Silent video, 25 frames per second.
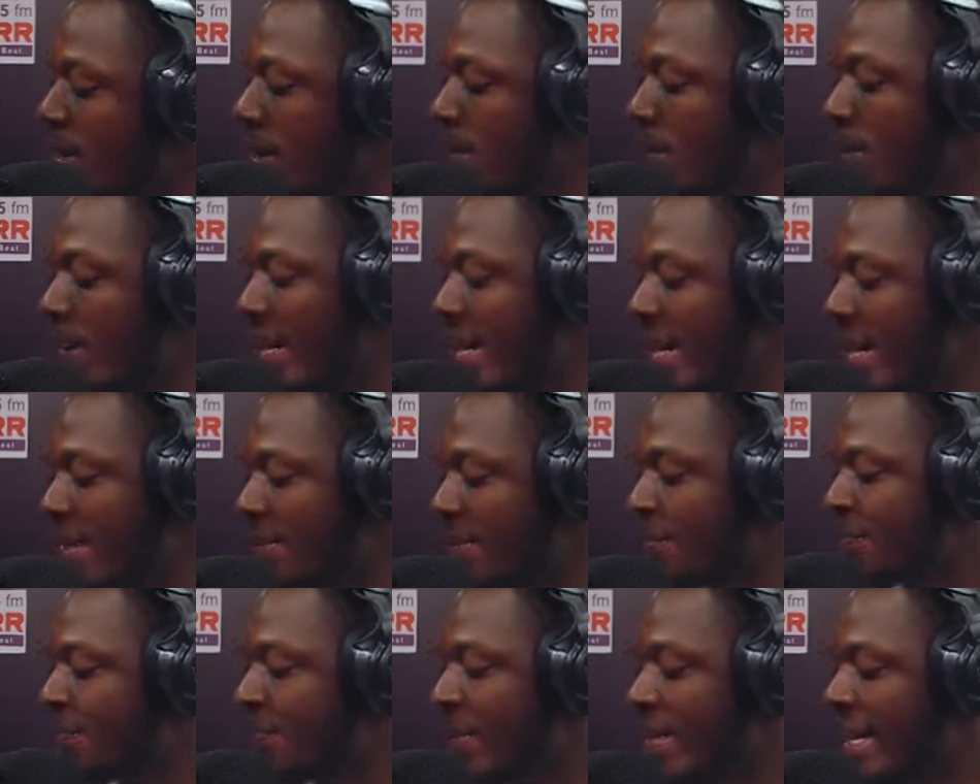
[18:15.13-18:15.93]
But
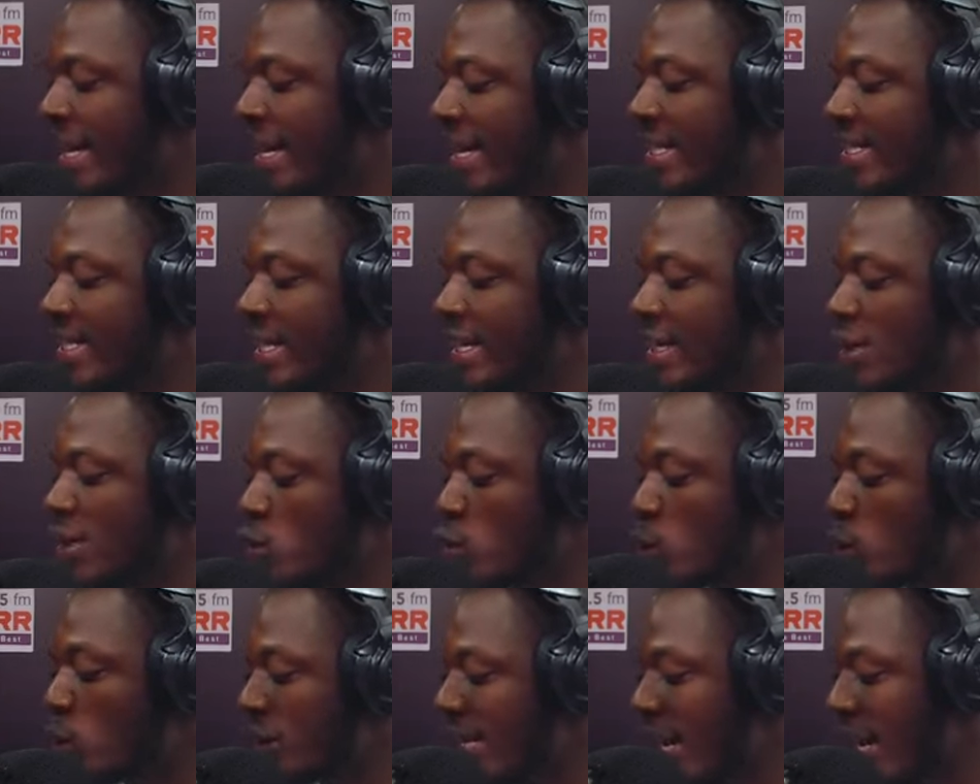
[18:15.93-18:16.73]
then it is
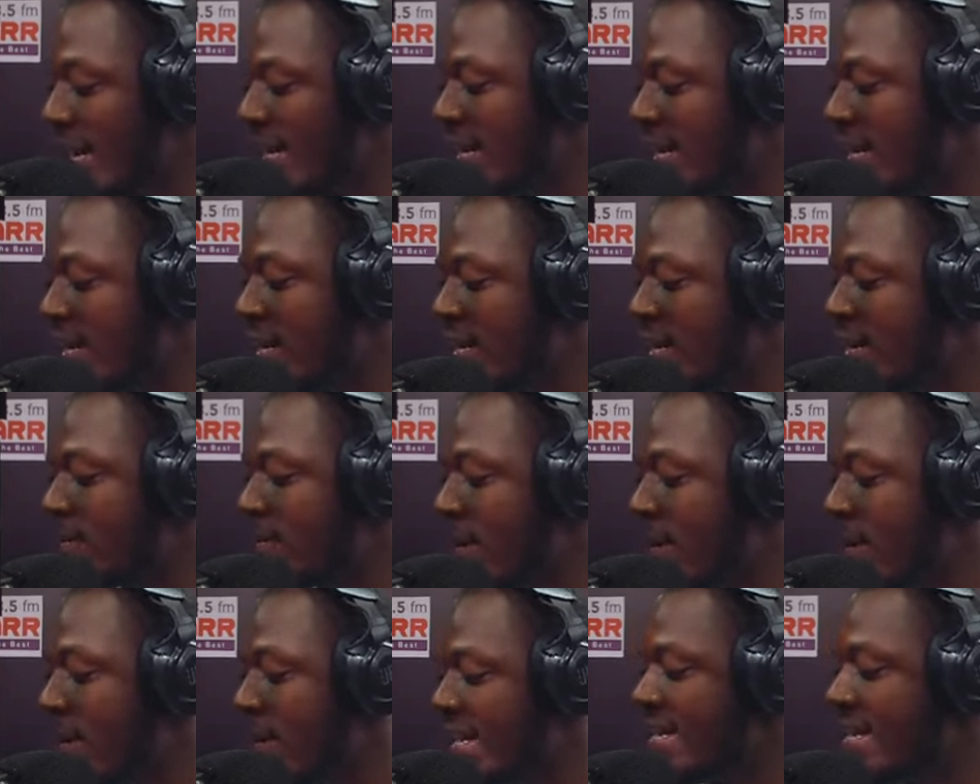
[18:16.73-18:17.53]
understood that he
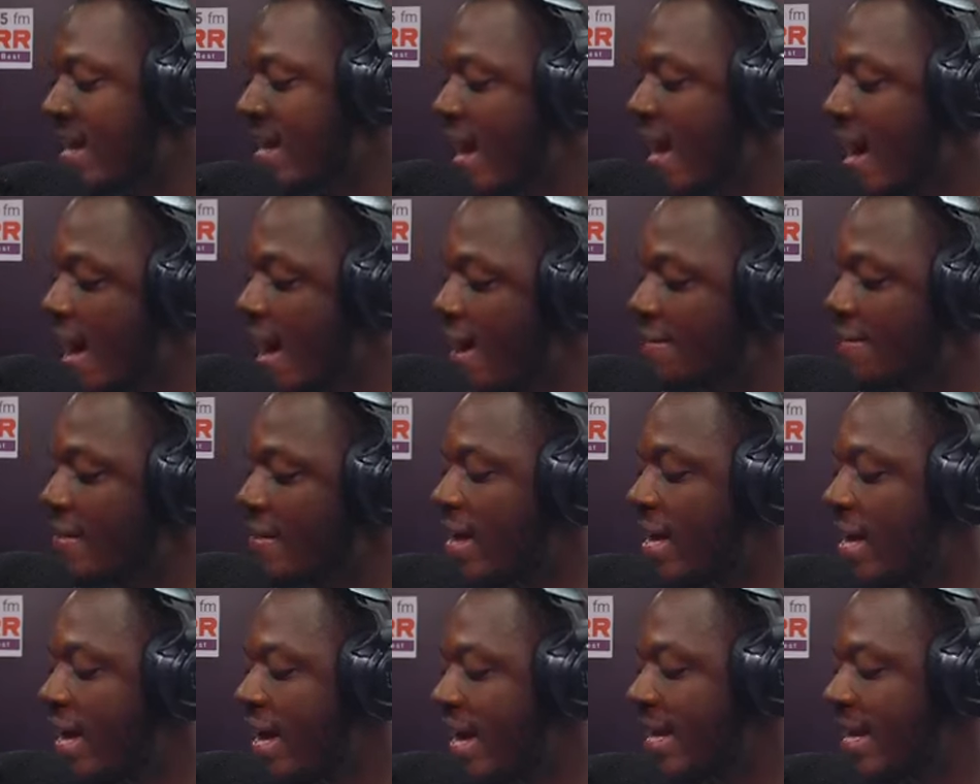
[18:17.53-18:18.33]
might have
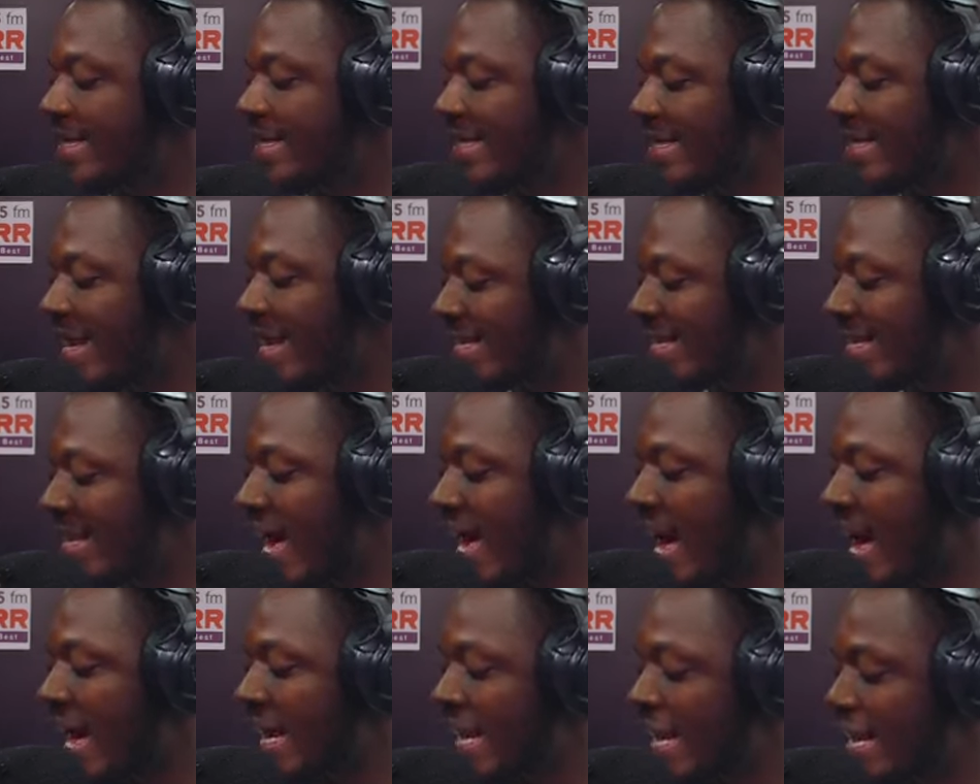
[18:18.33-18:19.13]
a start
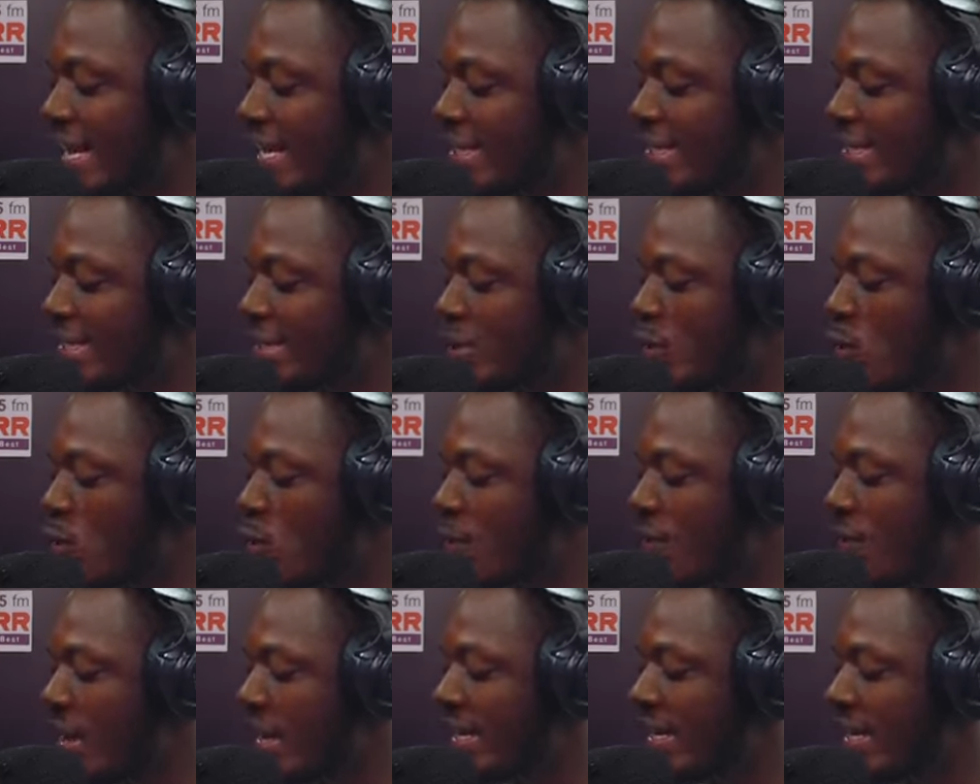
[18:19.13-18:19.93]
against
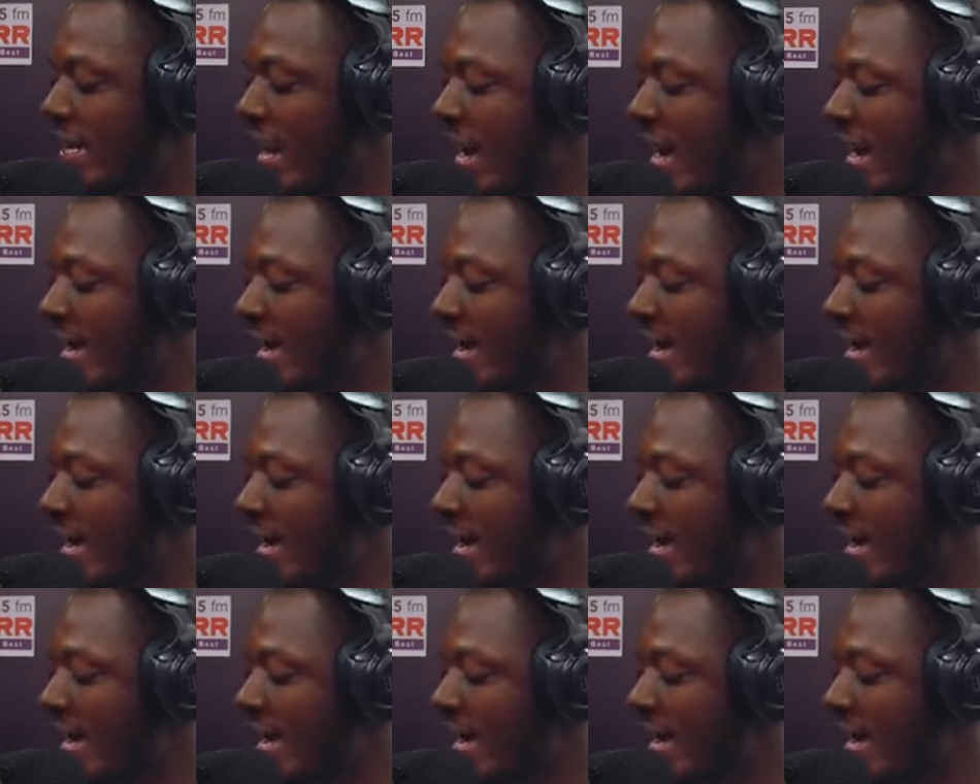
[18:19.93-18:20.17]
Slovakia.